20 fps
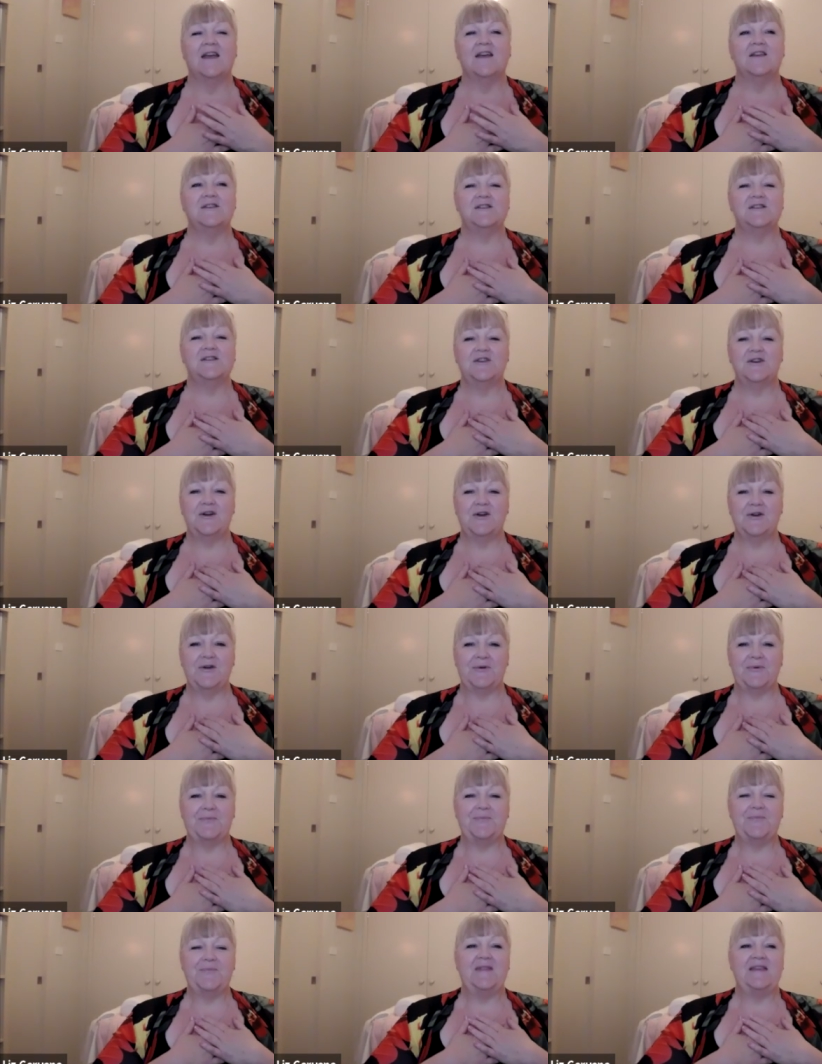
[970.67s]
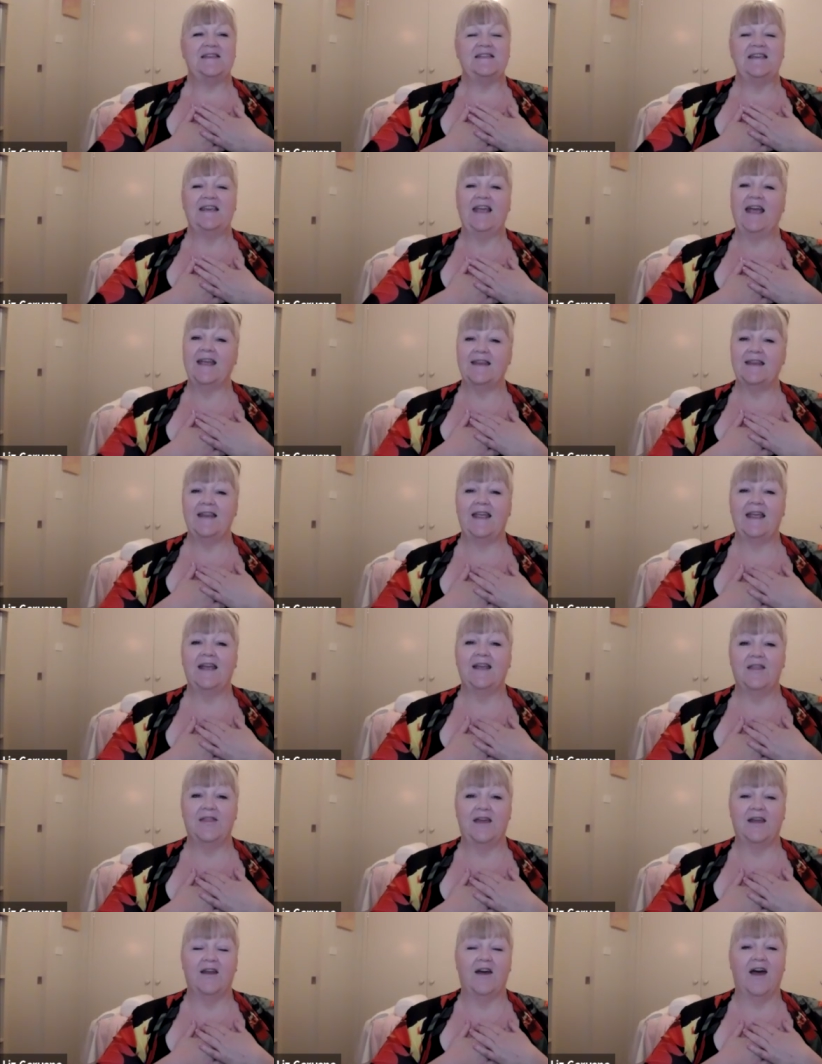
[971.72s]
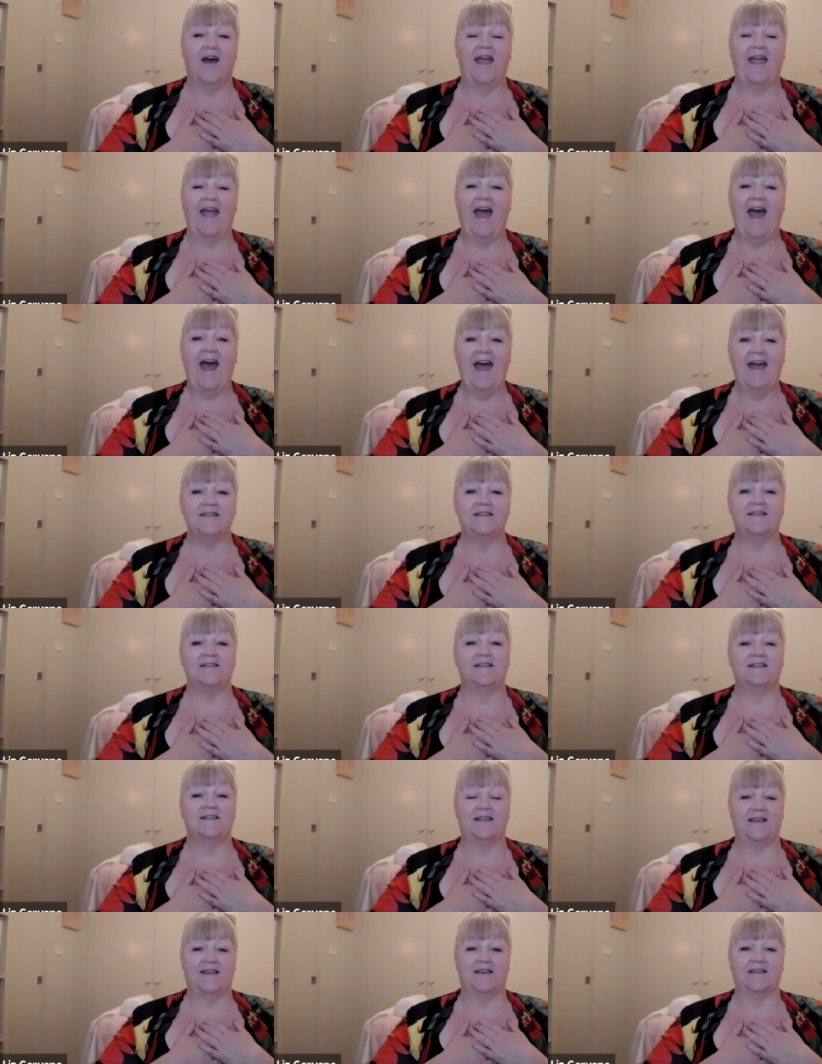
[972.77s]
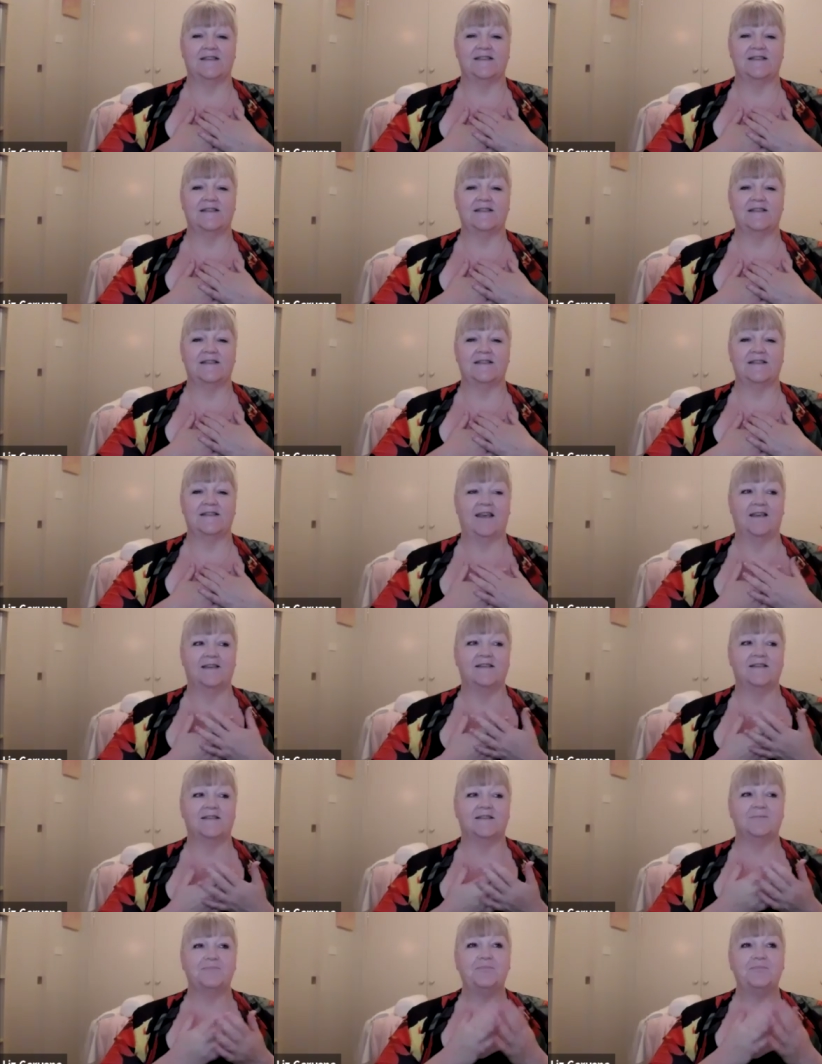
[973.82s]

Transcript: So the technique that I add to this is